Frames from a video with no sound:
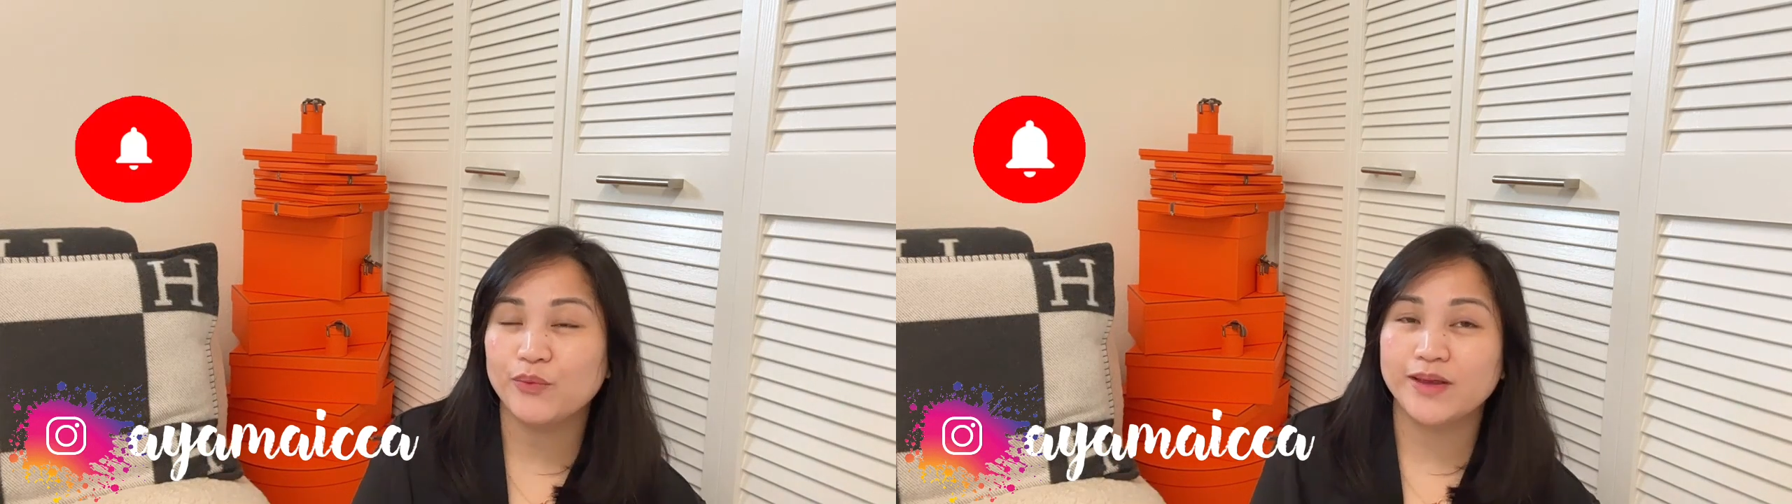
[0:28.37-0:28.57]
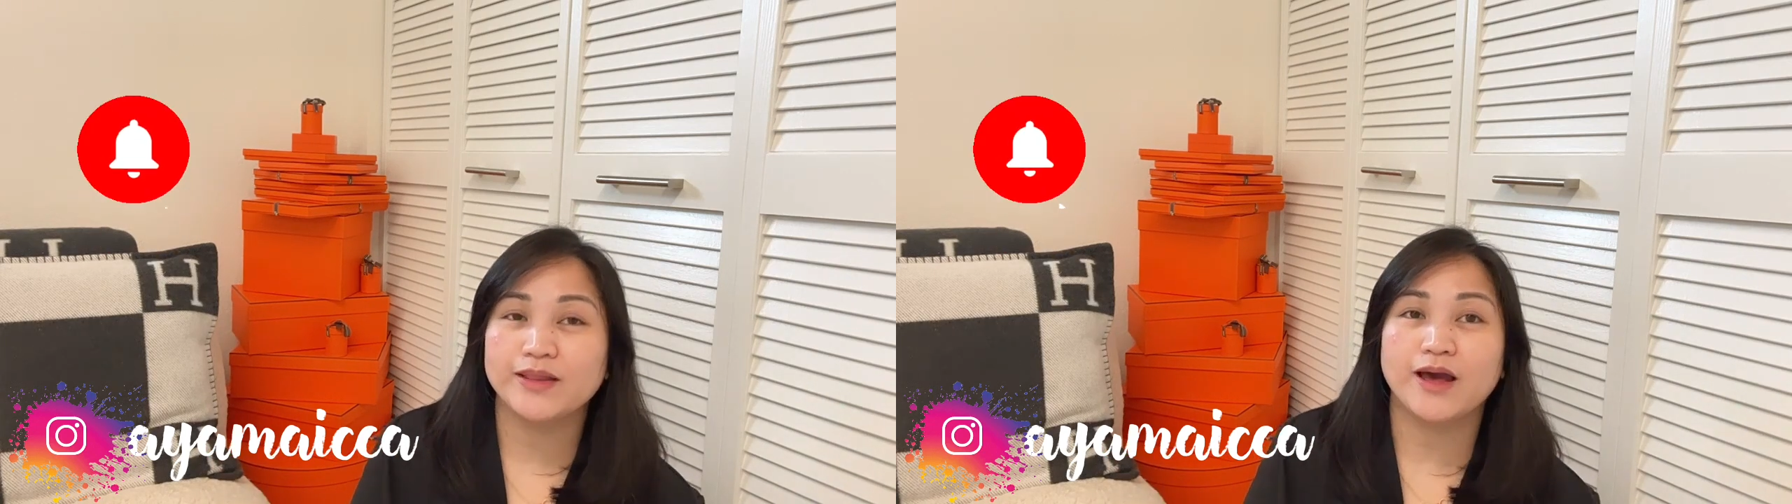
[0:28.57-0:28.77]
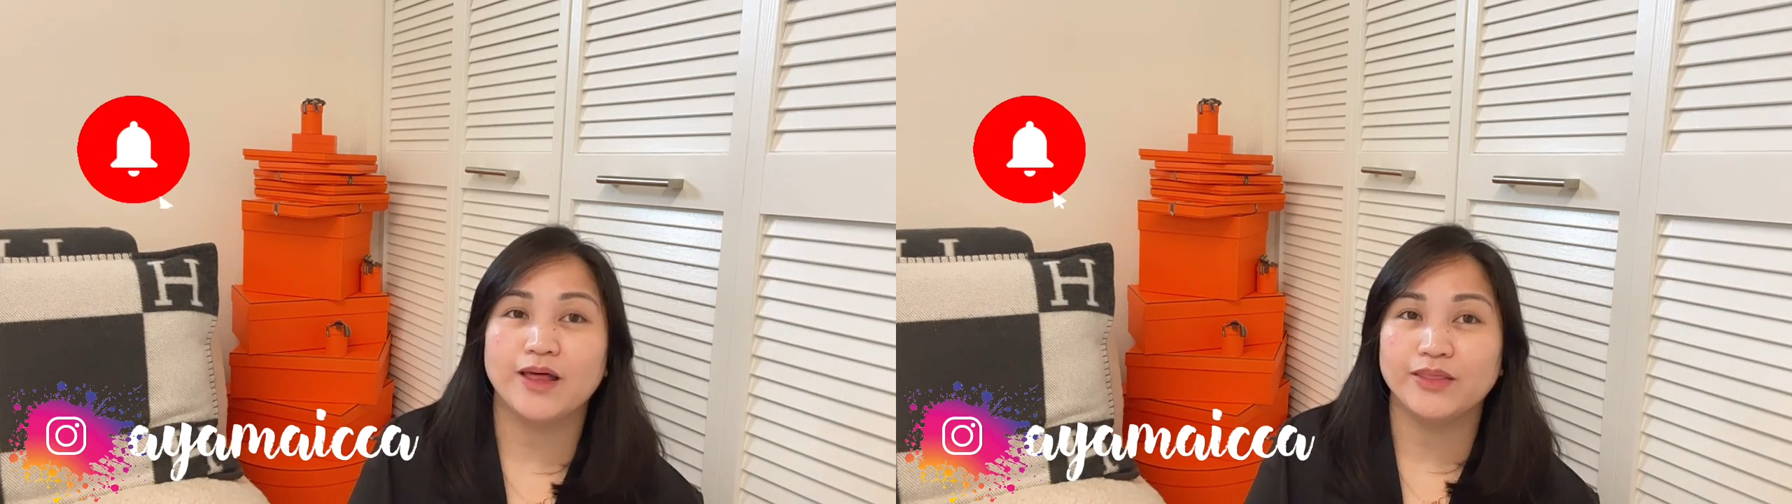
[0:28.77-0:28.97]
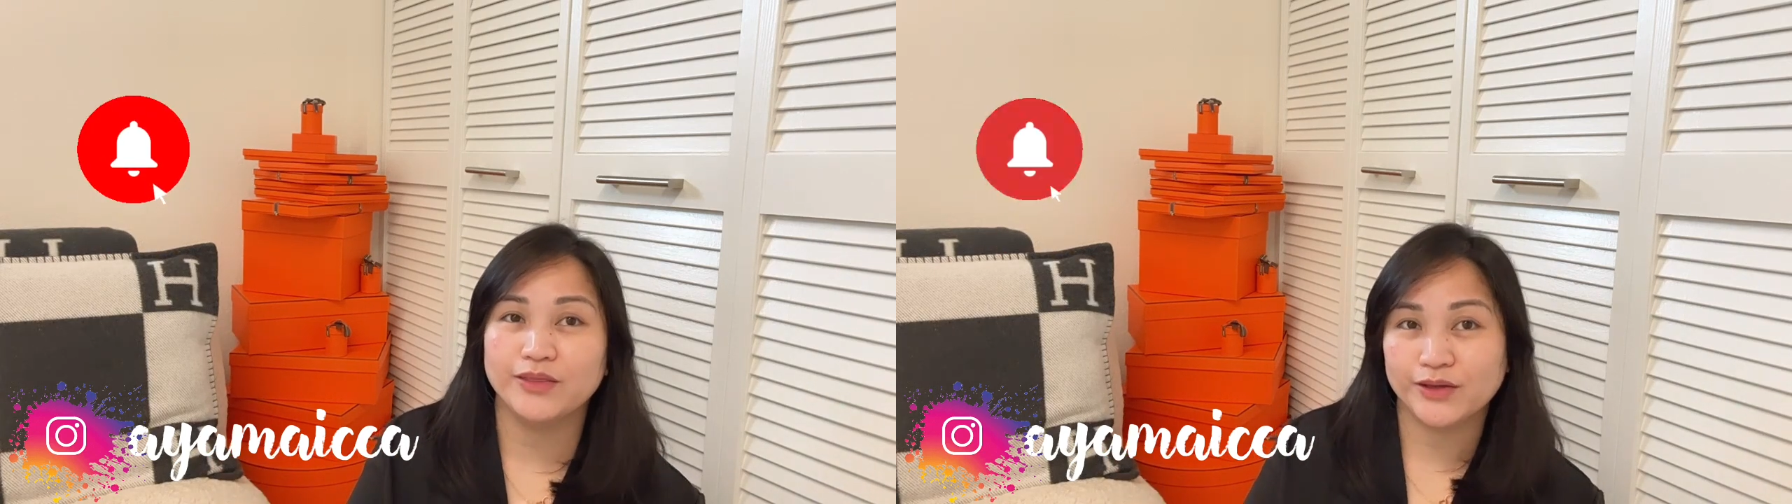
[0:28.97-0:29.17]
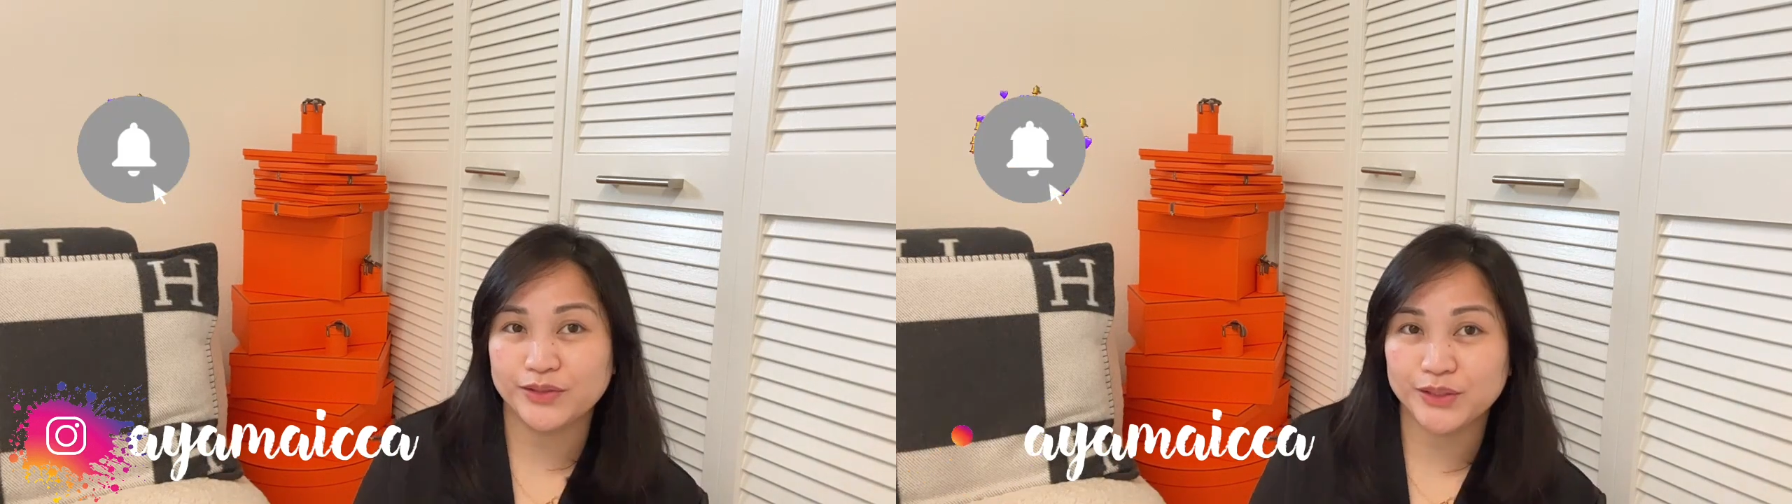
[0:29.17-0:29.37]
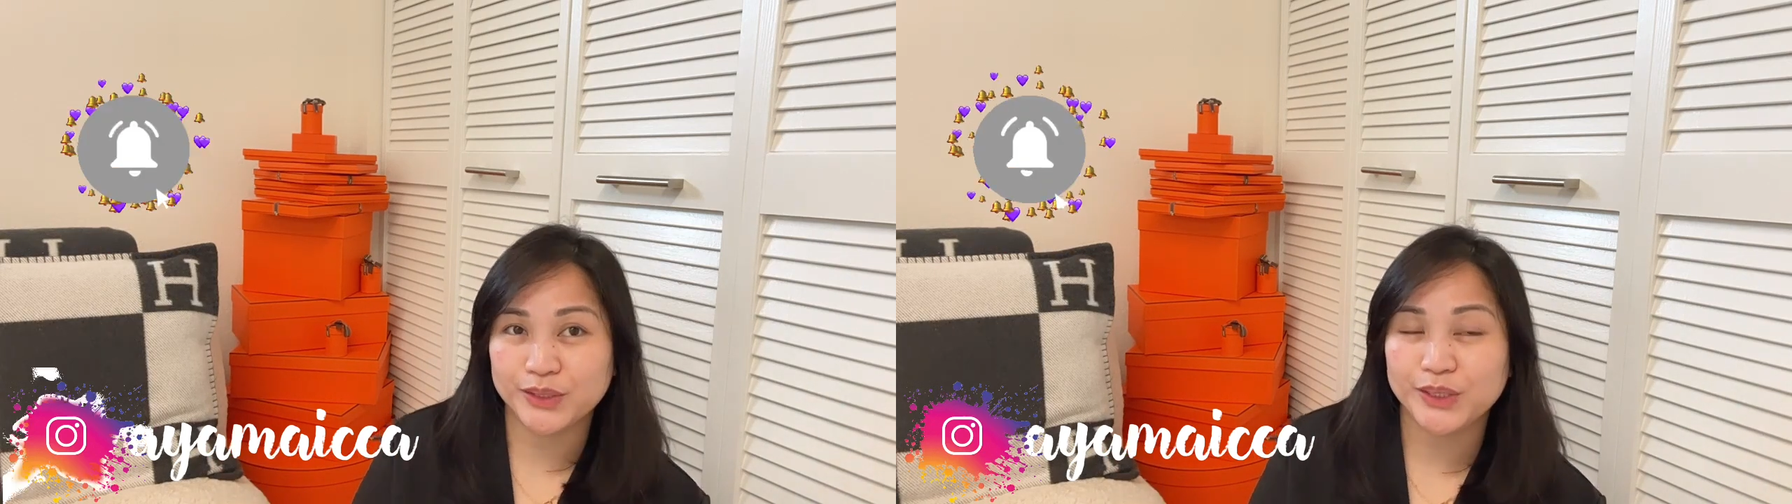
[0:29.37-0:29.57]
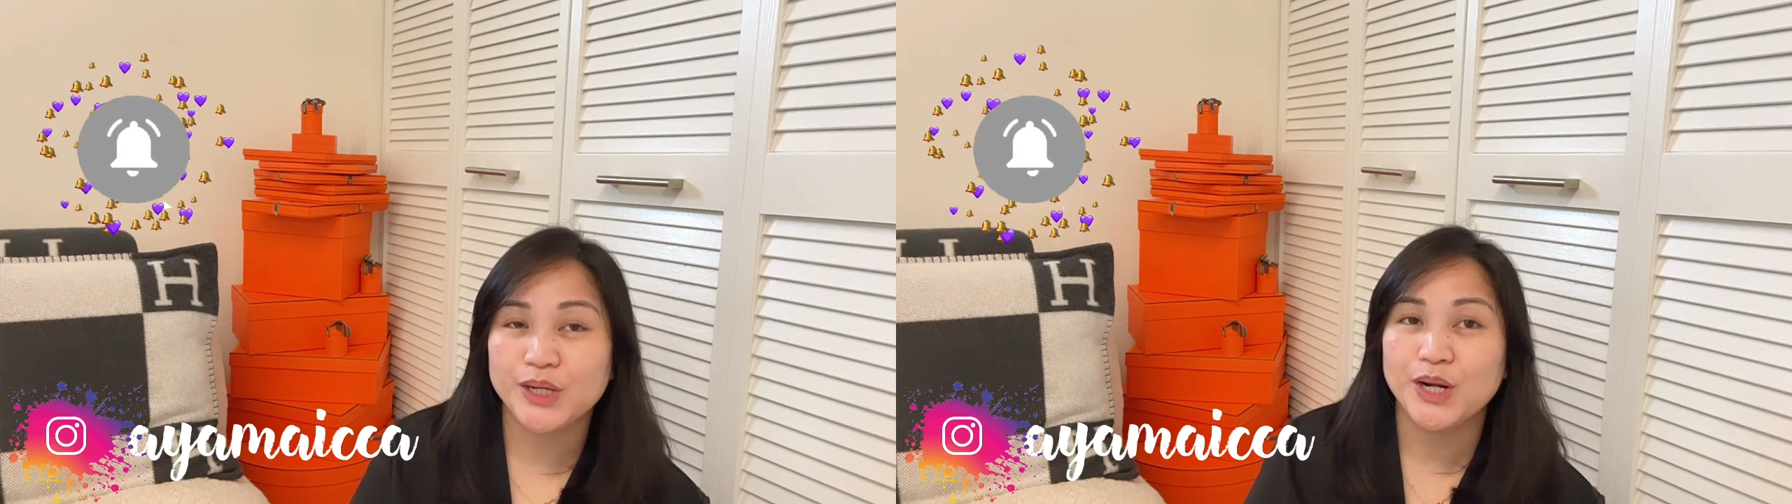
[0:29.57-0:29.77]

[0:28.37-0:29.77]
with another